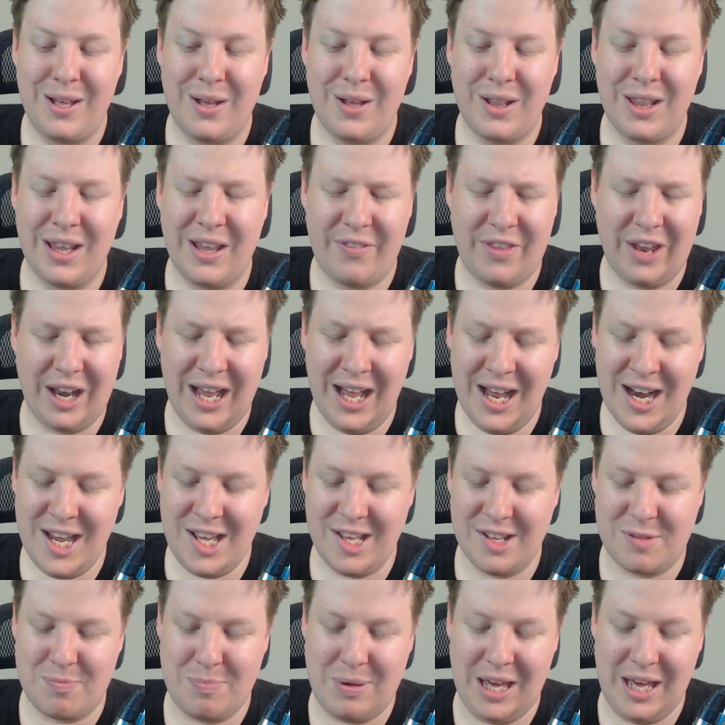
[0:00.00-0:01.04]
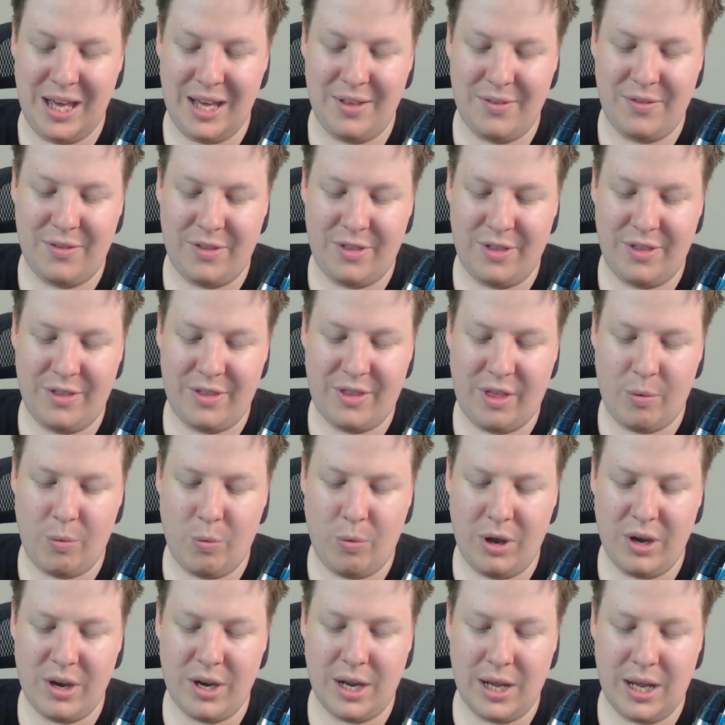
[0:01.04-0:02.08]
The Lara Gnaeus,
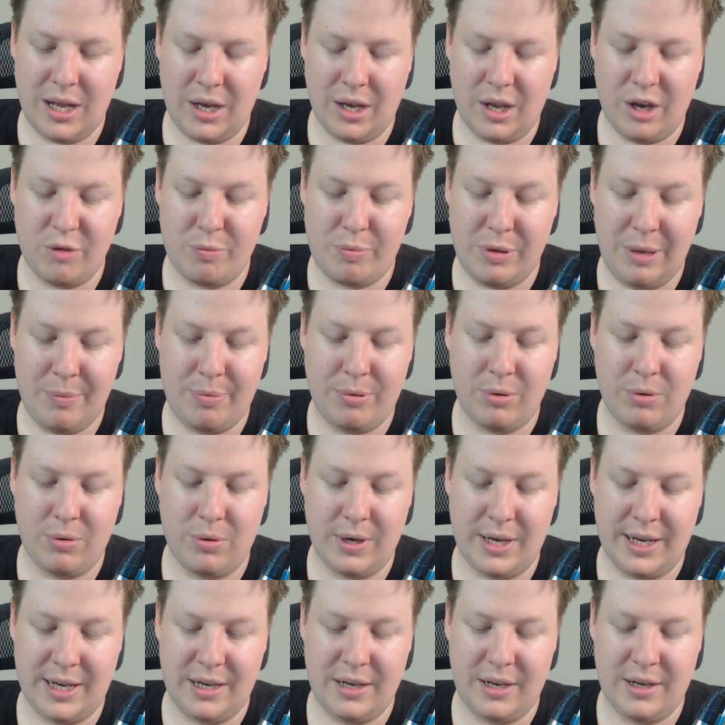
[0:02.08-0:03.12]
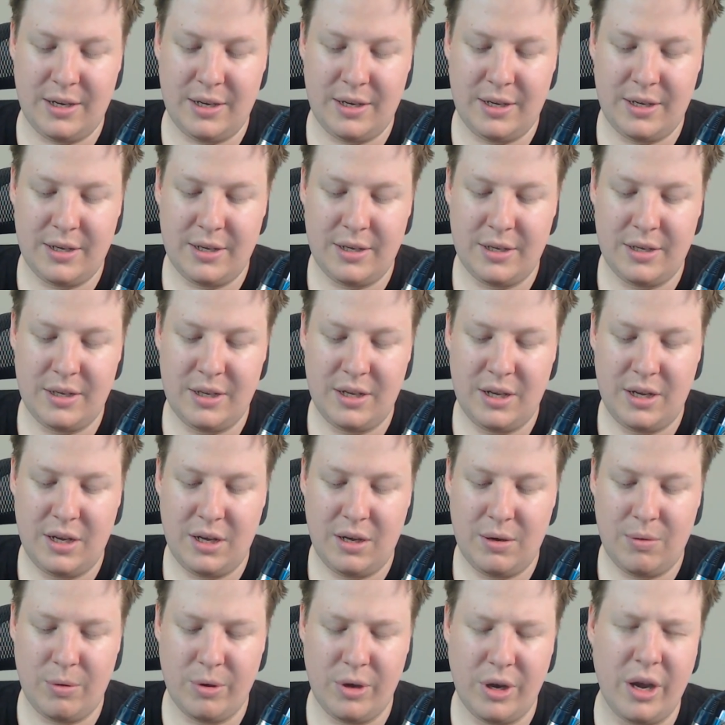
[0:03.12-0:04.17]
what a lot of people,
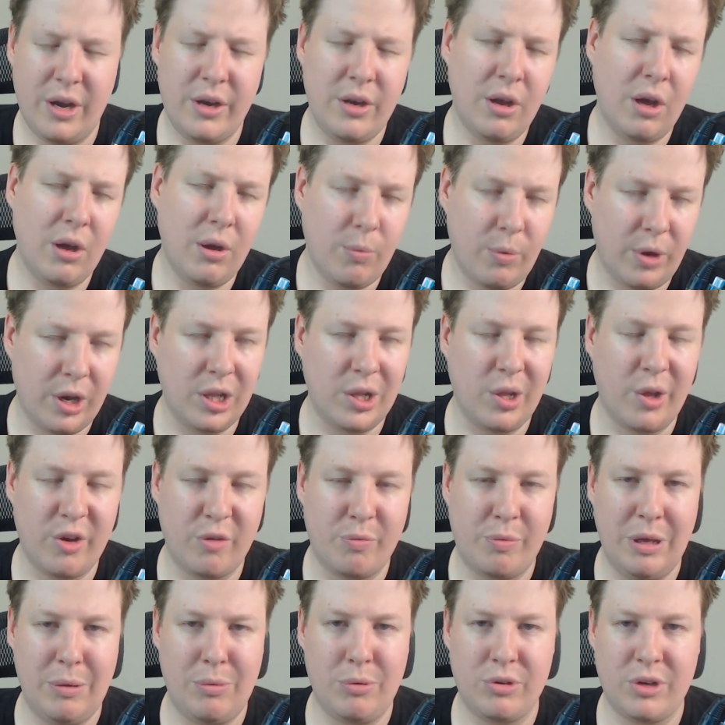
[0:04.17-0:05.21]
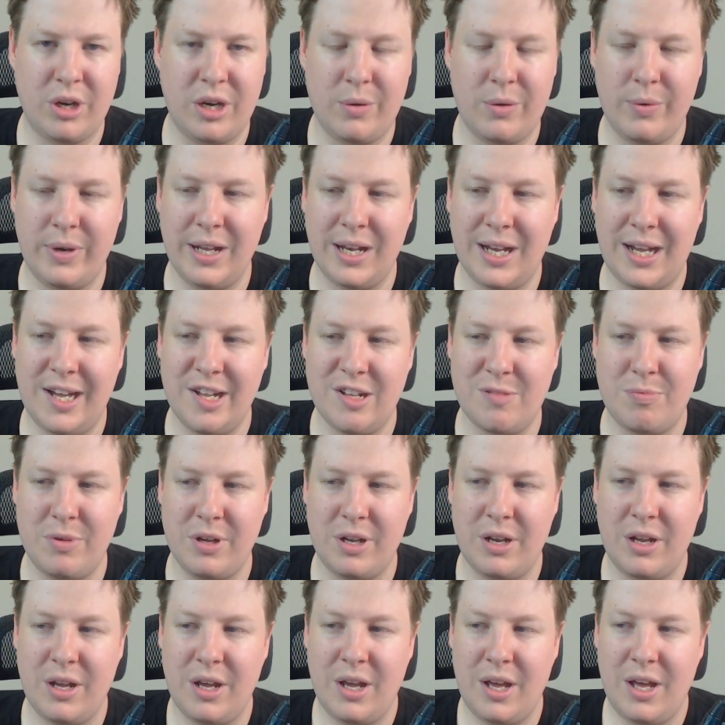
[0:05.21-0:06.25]
well, no, not what a lot of people don't realize,
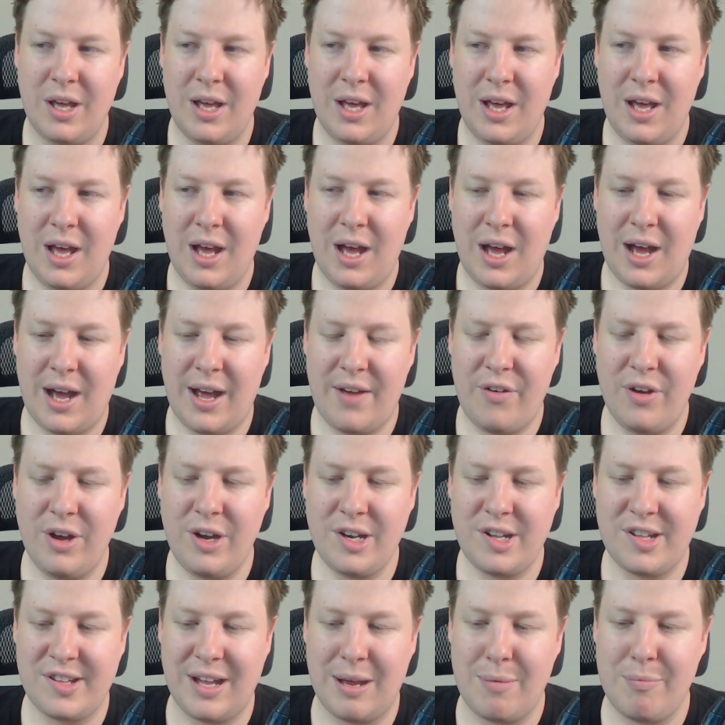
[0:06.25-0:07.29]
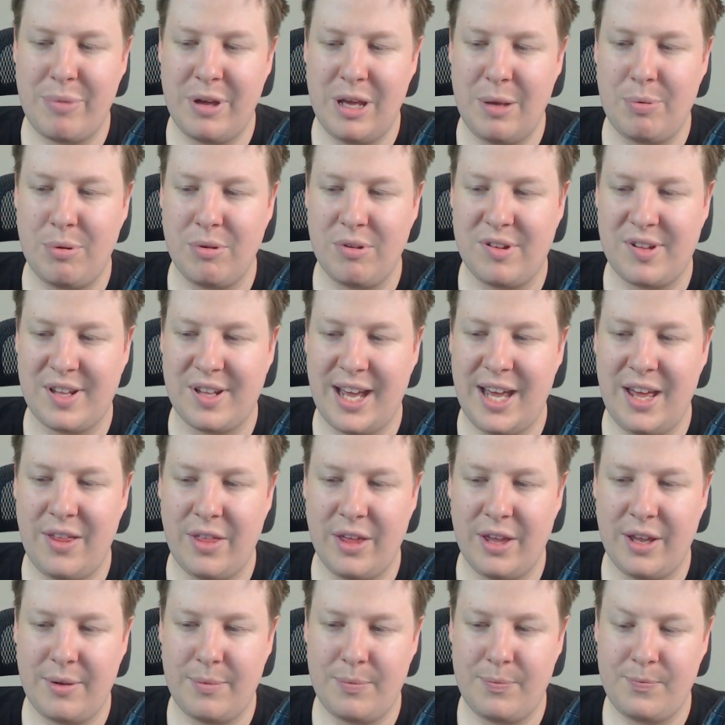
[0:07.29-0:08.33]
but I've heard some people say
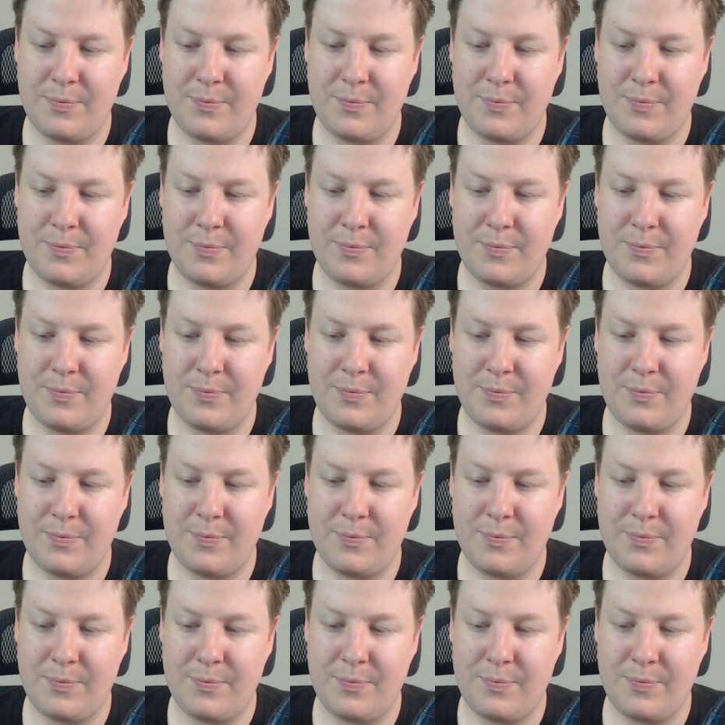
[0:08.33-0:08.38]
that